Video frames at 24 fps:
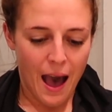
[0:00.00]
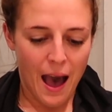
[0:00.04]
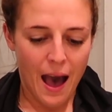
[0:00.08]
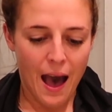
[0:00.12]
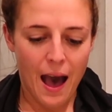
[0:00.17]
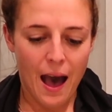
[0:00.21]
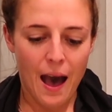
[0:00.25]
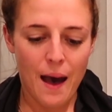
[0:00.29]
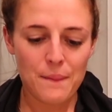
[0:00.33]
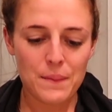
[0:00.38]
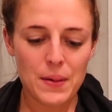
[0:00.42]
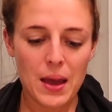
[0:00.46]

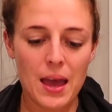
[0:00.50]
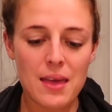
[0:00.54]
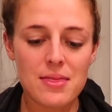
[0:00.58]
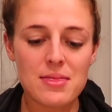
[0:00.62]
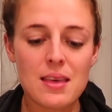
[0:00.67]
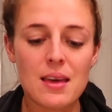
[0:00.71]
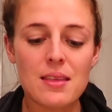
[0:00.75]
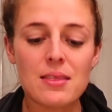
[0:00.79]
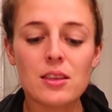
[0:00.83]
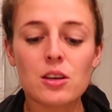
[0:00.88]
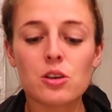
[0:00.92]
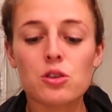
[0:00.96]
Um,
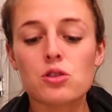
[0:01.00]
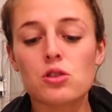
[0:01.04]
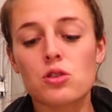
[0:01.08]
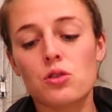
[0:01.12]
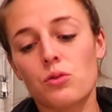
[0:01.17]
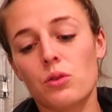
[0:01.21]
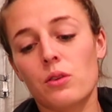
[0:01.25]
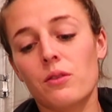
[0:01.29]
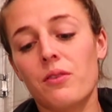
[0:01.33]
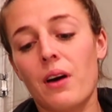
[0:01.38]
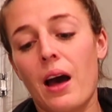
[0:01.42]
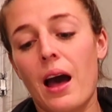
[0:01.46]
and then there's
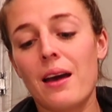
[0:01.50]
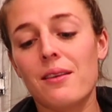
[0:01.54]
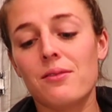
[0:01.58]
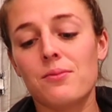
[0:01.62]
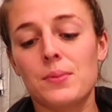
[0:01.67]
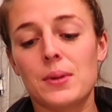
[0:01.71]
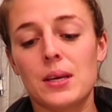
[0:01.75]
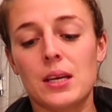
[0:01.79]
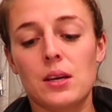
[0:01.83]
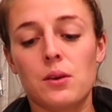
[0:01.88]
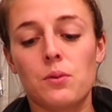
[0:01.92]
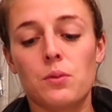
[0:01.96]
the
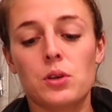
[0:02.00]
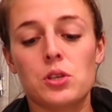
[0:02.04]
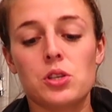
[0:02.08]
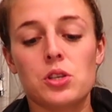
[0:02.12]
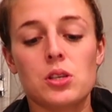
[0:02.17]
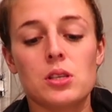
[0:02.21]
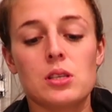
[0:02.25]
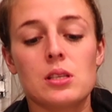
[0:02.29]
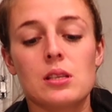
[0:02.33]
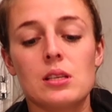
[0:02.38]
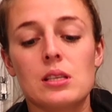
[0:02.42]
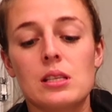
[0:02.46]
Revive Me, which
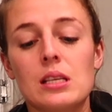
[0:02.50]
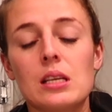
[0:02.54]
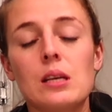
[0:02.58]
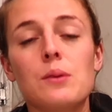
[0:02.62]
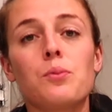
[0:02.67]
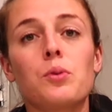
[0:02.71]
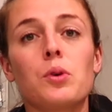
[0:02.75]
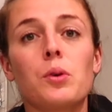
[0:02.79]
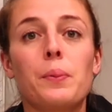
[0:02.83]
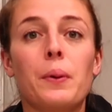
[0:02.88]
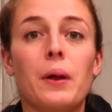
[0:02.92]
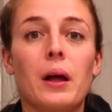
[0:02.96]
is the
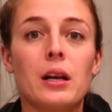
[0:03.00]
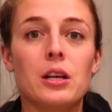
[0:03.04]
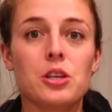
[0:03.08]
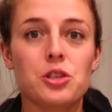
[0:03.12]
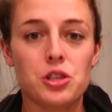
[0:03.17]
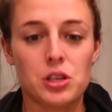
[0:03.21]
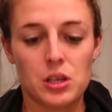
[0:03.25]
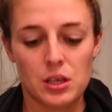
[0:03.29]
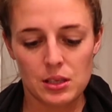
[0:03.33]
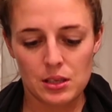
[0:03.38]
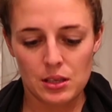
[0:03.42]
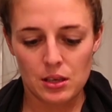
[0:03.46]
deep
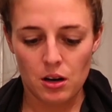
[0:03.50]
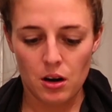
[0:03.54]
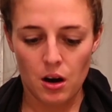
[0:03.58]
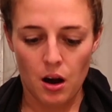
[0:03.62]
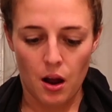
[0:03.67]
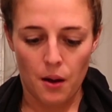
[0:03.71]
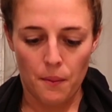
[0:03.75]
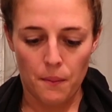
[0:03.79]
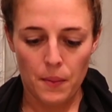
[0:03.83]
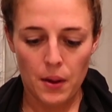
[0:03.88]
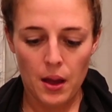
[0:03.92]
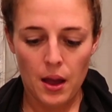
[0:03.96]
replenishing
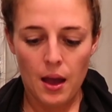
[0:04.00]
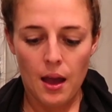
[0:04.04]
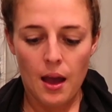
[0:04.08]
serum.